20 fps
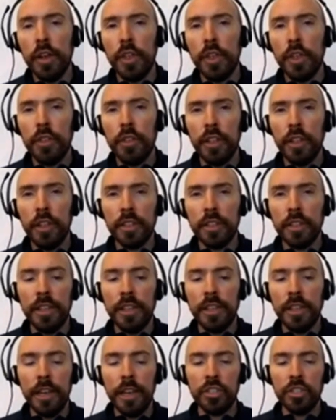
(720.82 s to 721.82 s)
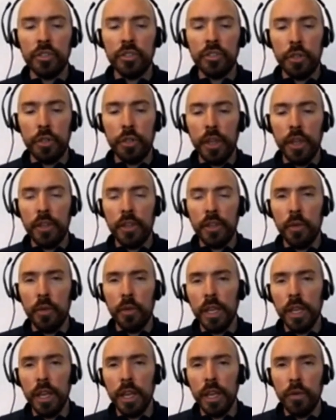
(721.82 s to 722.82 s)
I think that it's not a sure thing that
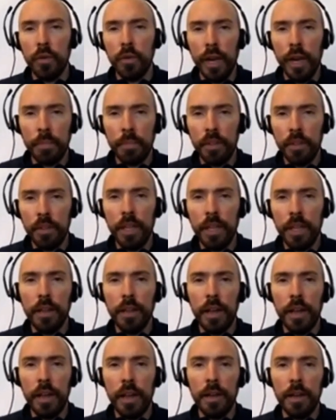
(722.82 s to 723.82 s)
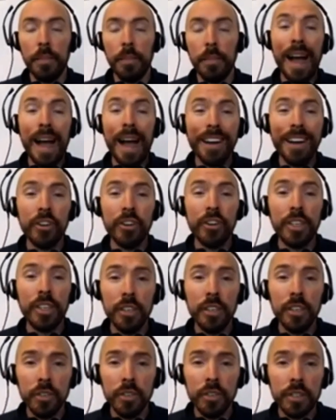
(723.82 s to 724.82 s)
we get rampantly higher
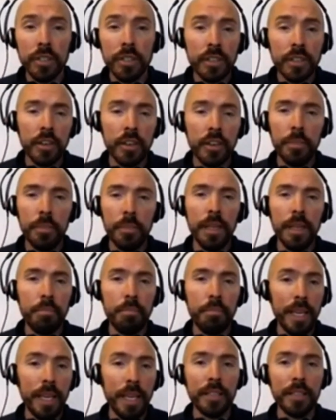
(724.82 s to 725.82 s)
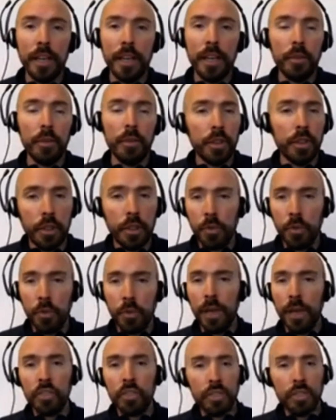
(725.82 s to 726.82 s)
yields. It's going to be based on what the
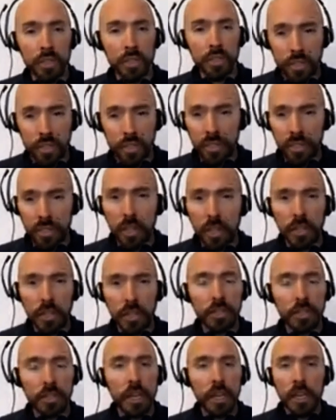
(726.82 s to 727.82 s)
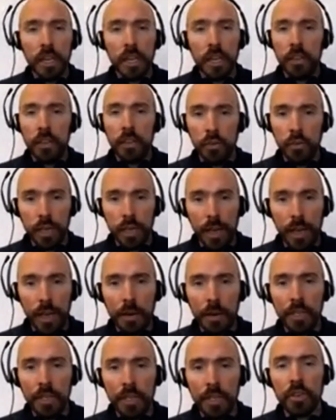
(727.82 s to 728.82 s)
three metrics I just discussed.
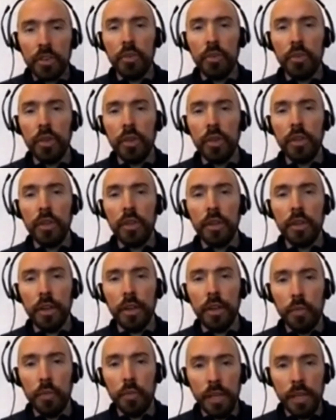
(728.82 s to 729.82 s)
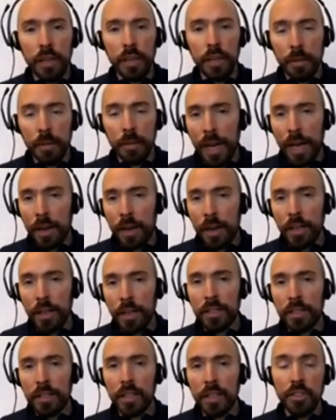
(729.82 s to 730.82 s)
Economy is growing. We need
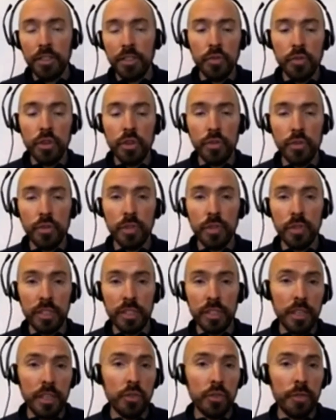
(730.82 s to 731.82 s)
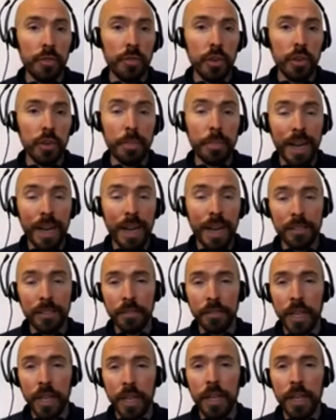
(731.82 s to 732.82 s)
commodities to continue to see year-over-year
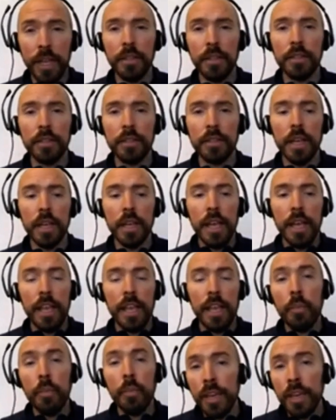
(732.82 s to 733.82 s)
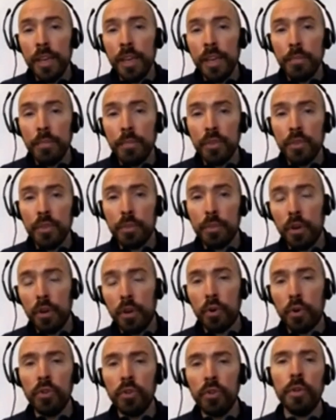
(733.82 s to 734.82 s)
positive gains. And then we need, more
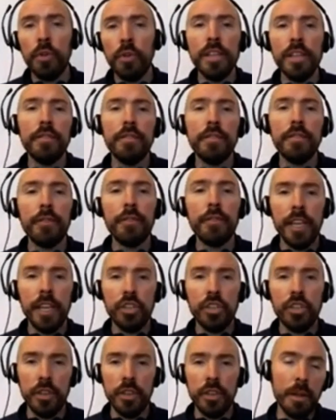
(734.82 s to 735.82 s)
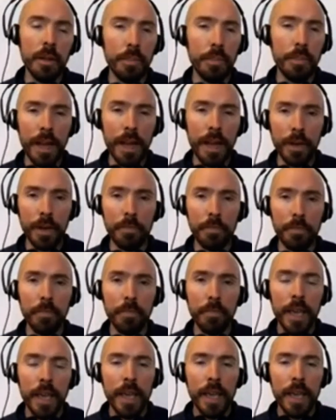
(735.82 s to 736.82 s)
importantly, we need inflation to pop up.
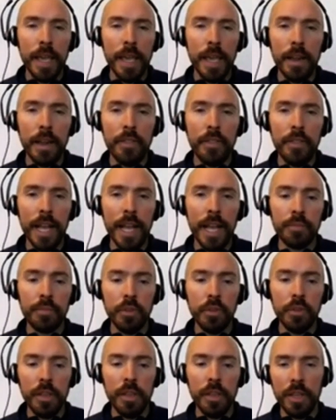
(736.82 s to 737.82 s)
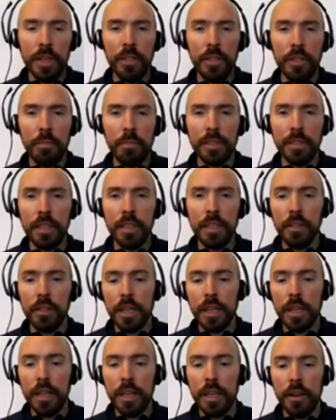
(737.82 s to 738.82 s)
And that's really been the missing
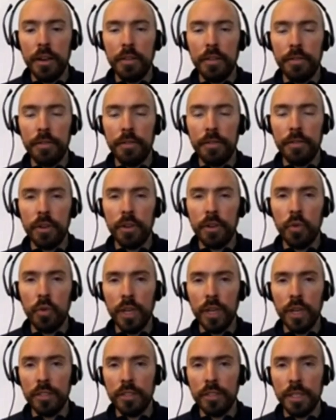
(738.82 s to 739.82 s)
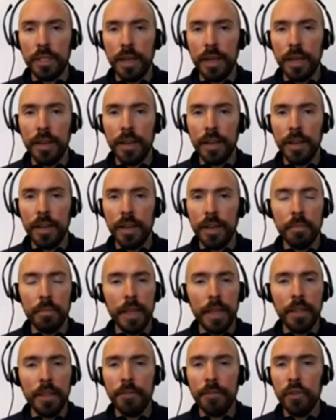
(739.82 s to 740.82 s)
link here for quite some time.
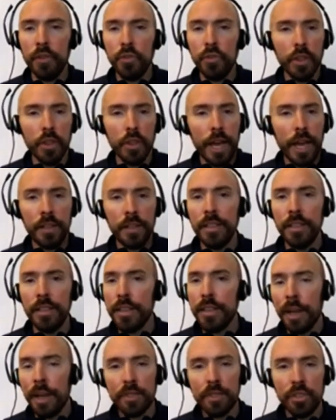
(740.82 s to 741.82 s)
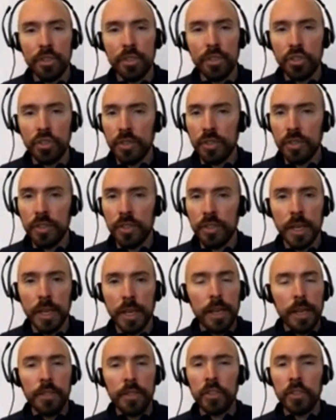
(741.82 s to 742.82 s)
And if you do a lot of these decompositions,
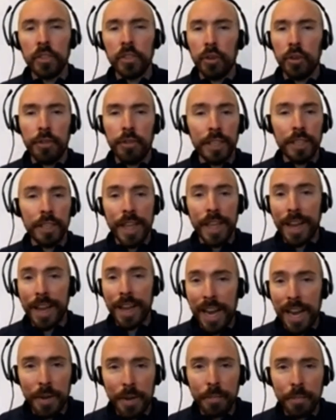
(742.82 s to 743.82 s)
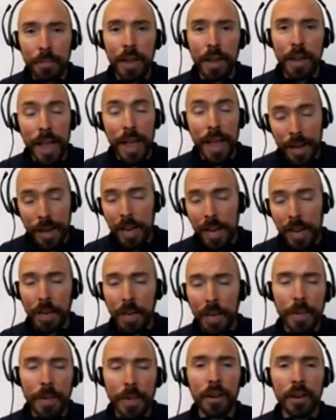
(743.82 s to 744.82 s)
there's more fancy
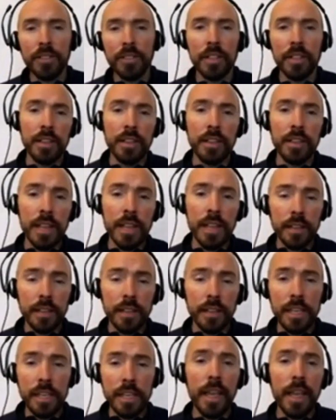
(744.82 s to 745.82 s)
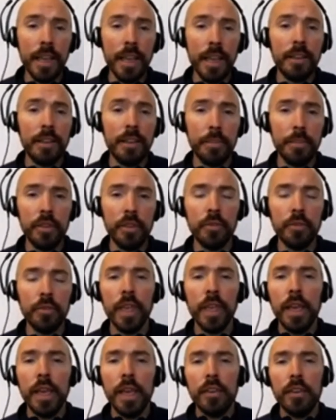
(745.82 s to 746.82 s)
academic models like the DKW,
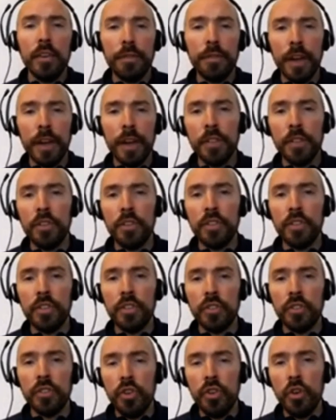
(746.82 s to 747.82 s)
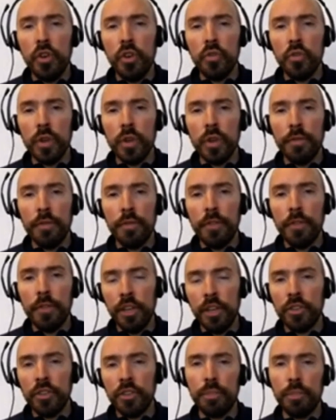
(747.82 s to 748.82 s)
you find that there's no
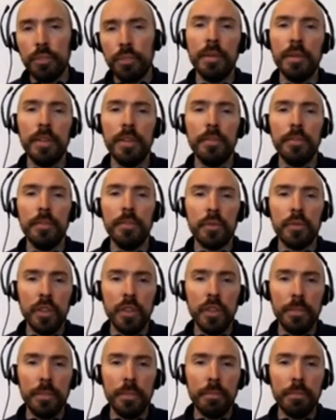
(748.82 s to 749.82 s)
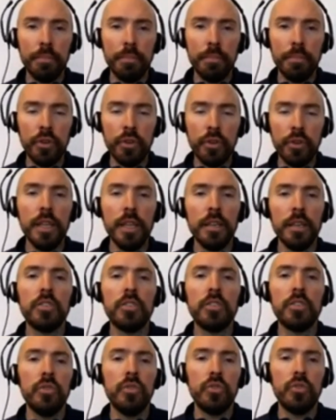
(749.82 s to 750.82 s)
inflation premium that's really been put
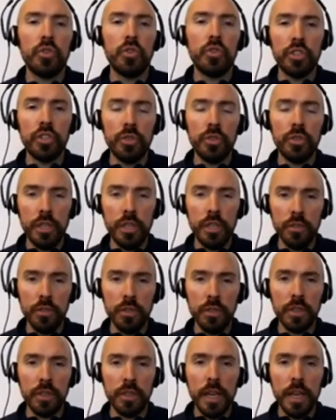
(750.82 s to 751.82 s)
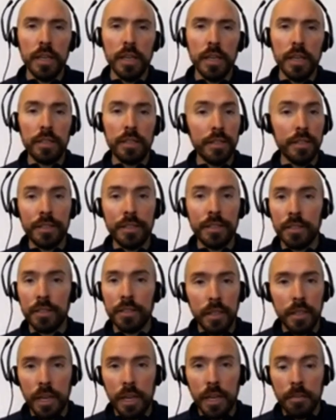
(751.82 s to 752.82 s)
into treasury yields since
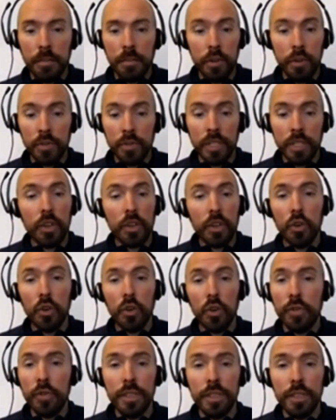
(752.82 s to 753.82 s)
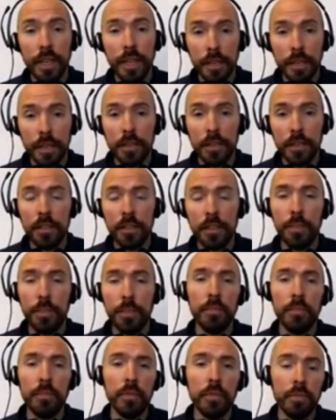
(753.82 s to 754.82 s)
COVID's hit. It's
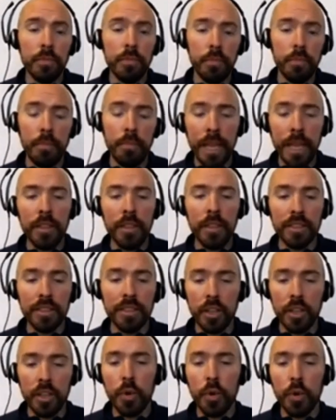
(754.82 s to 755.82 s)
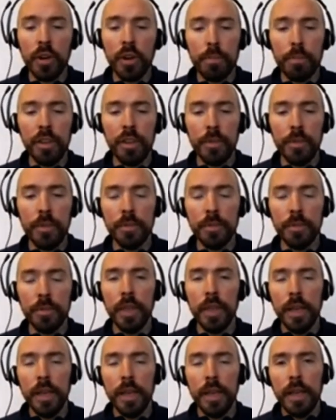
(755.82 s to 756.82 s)
been mainly this liquidity
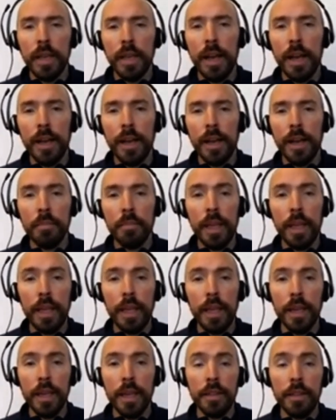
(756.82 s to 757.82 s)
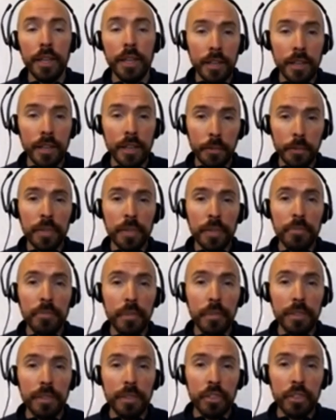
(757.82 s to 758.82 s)
premium, and that's helped
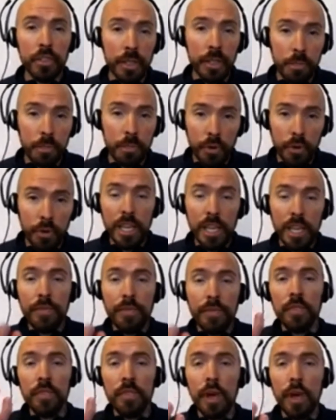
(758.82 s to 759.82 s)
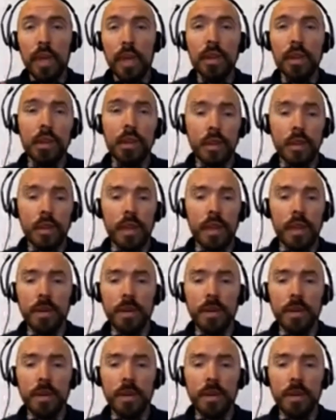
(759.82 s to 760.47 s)
essentially break evens widen